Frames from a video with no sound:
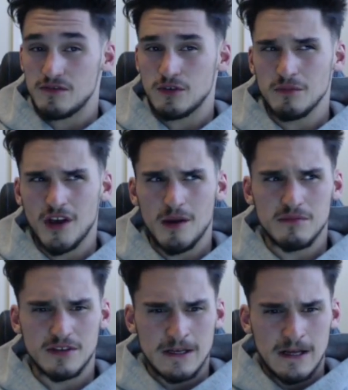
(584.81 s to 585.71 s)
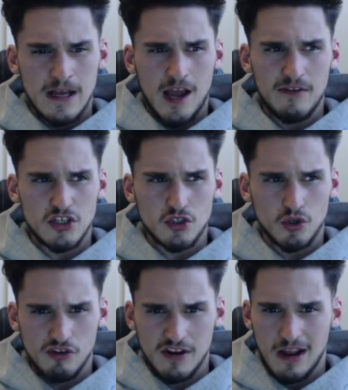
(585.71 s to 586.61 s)
Sometimes, I think Shaw
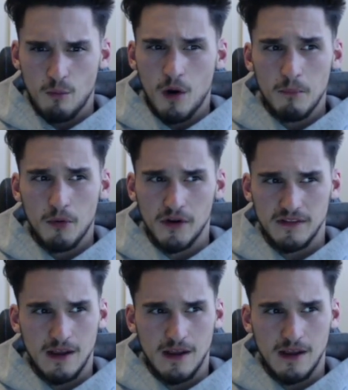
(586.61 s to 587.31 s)
Trader at one point,